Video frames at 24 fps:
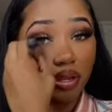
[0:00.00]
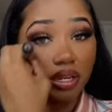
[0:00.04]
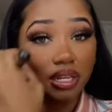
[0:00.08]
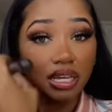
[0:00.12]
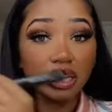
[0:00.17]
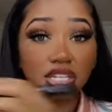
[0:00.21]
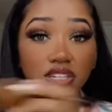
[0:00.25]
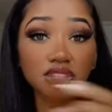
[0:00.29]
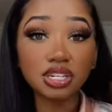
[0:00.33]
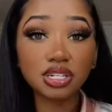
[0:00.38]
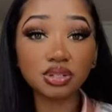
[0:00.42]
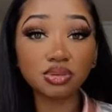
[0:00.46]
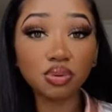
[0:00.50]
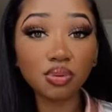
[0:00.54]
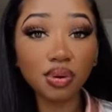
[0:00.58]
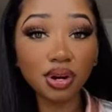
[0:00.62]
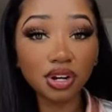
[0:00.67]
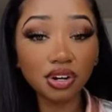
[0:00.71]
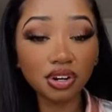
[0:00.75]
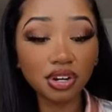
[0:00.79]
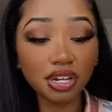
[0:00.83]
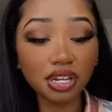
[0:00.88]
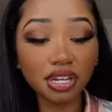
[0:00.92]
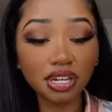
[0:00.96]
In case you guys were
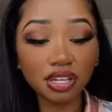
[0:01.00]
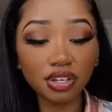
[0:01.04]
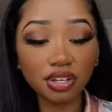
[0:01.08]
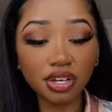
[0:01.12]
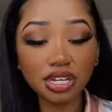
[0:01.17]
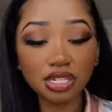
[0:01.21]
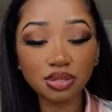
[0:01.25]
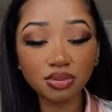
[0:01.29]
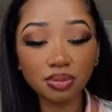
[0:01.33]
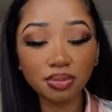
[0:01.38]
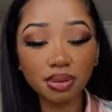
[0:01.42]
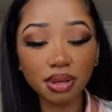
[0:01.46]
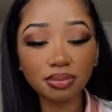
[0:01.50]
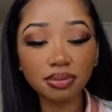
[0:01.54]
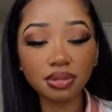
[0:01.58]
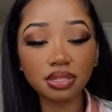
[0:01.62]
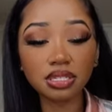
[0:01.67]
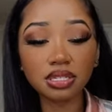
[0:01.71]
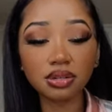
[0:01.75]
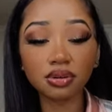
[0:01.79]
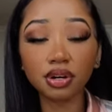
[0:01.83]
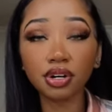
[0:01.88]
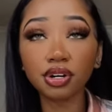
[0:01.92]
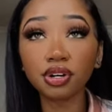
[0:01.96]
wondering, you guys will be
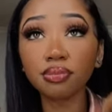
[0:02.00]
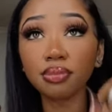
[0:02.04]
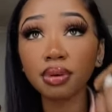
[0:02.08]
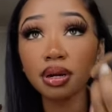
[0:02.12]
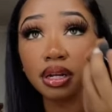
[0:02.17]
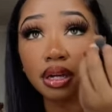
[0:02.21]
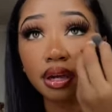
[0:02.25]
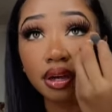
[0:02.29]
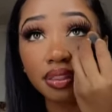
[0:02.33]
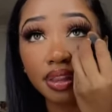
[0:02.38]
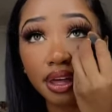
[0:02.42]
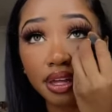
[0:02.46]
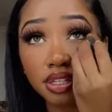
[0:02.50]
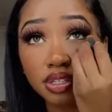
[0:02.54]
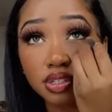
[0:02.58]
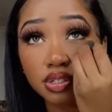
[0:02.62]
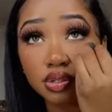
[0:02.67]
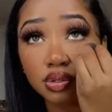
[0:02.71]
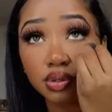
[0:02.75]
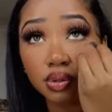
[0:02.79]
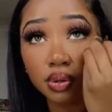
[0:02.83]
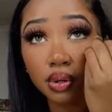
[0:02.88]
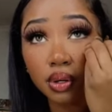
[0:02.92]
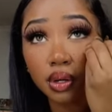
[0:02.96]
able to earn money on that
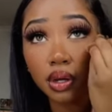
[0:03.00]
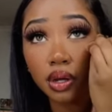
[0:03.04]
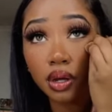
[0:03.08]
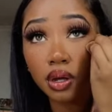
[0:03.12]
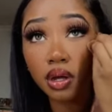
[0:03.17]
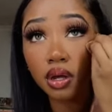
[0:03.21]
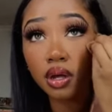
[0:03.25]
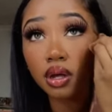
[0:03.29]
too.